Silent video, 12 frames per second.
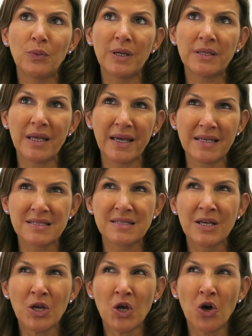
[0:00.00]
what
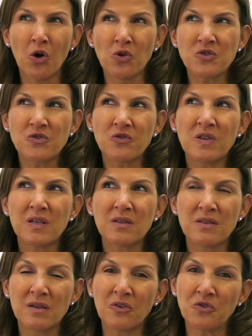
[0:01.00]
has also
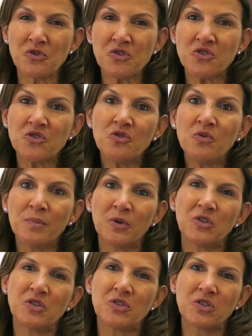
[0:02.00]
the
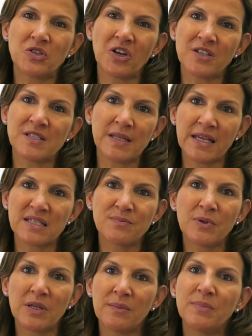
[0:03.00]
consumers' trust
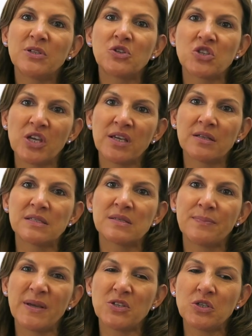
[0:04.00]
has been a bit shaken,
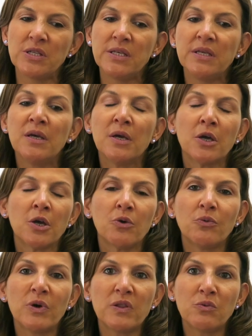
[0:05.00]
especially
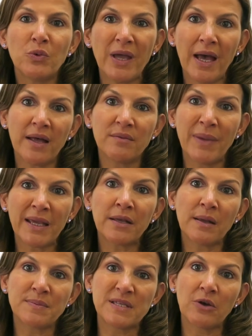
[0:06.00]
with, we had
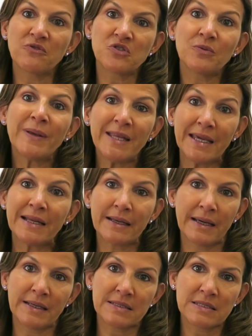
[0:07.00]
bankruptcy of so many
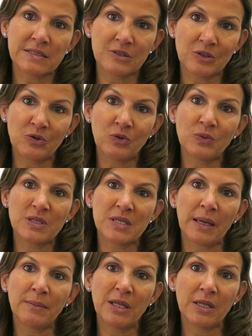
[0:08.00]
airlines, you know.
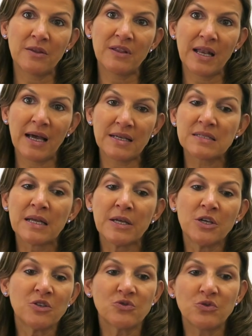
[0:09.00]
I mean, in the last
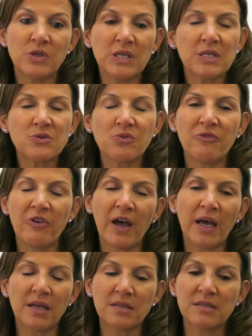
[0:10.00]
2 years we've
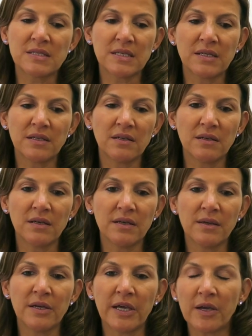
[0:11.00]
had
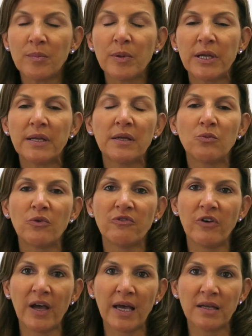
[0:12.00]
Air Berlin,
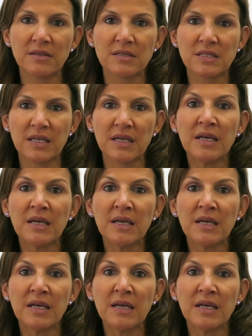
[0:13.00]
we've had